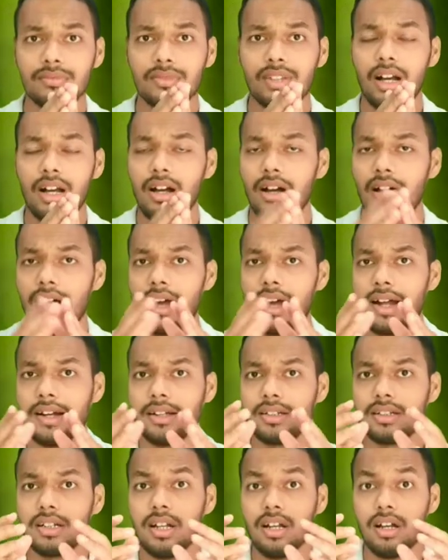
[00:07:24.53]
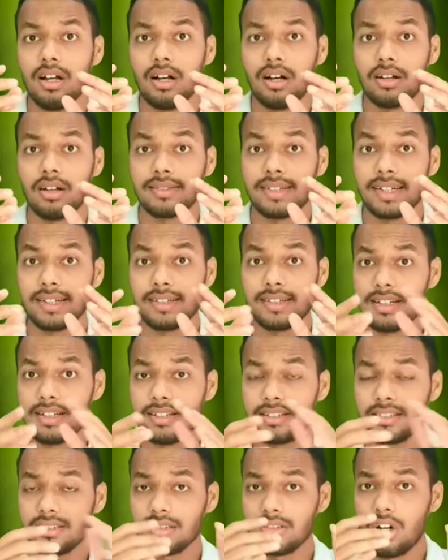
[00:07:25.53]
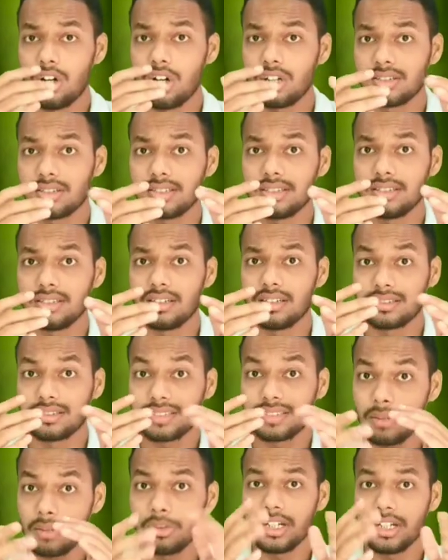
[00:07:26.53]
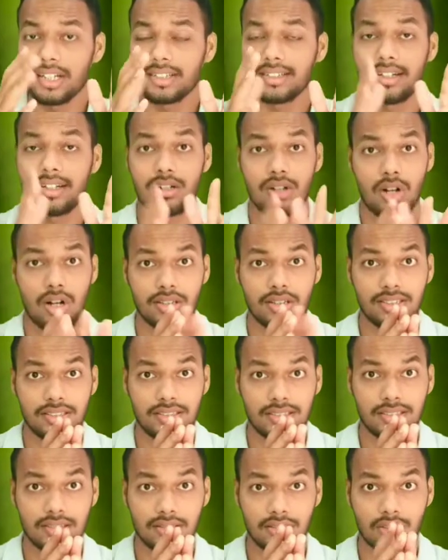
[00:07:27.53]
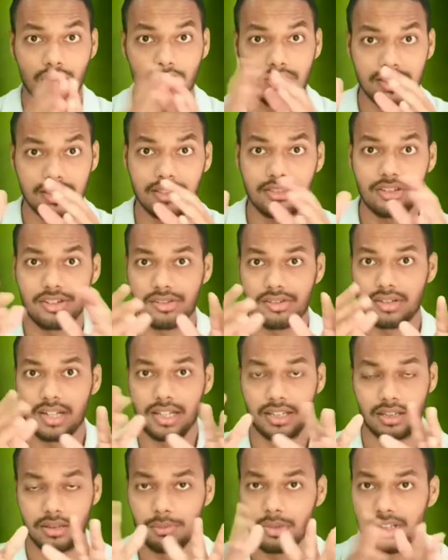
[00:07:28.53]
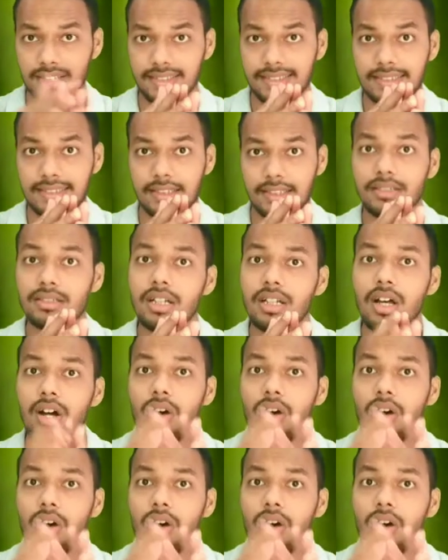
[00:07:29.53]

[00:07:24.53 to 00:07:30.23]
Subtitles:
And that there is carbon dioxide and oxygen concentration, like in percentage,